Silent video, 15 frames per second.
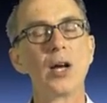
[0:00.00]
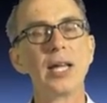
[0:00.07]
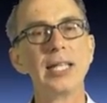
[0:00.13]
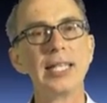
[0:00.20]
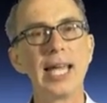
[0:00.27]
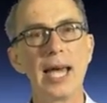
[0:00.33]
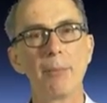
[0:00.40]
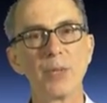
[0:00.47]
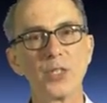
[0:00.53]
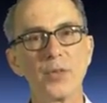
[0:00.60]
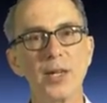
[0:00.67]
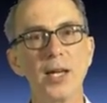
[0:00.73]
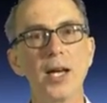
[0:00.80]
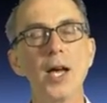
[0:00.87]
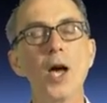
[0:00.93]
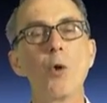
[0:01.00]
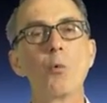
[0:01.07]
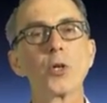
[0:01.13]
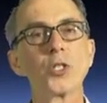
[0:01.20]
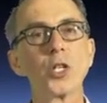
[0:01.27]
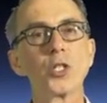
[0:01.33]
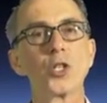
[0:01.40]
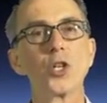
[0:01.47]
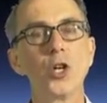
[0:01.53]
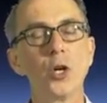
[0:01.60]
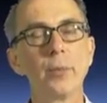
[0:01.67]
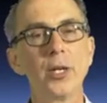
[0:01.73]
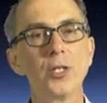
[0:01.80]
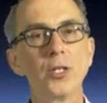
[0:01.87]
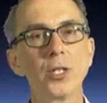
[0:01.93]
in the atmosphere was
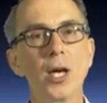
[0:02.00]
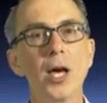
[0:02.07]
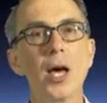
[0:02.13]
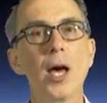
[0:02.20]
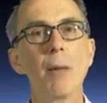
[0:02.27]
determined